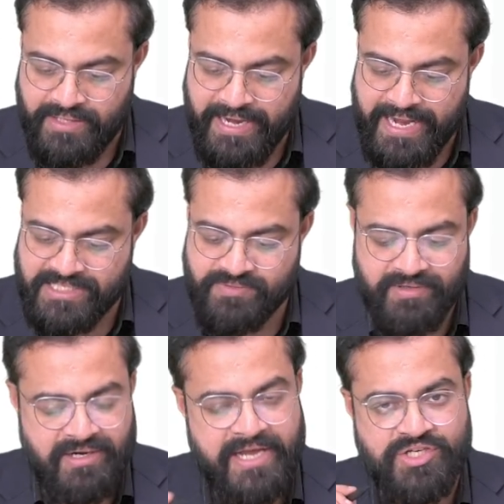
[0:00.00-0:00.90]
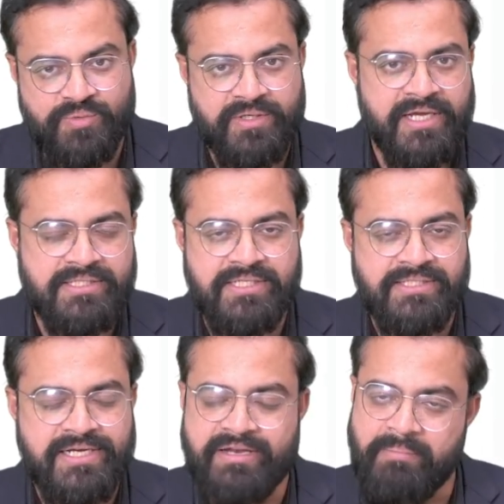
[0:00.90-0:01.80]
Next one, right to work. As I
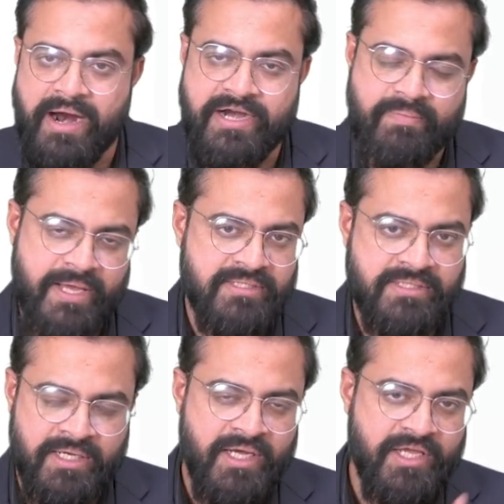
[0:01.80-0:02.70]
said, demand based.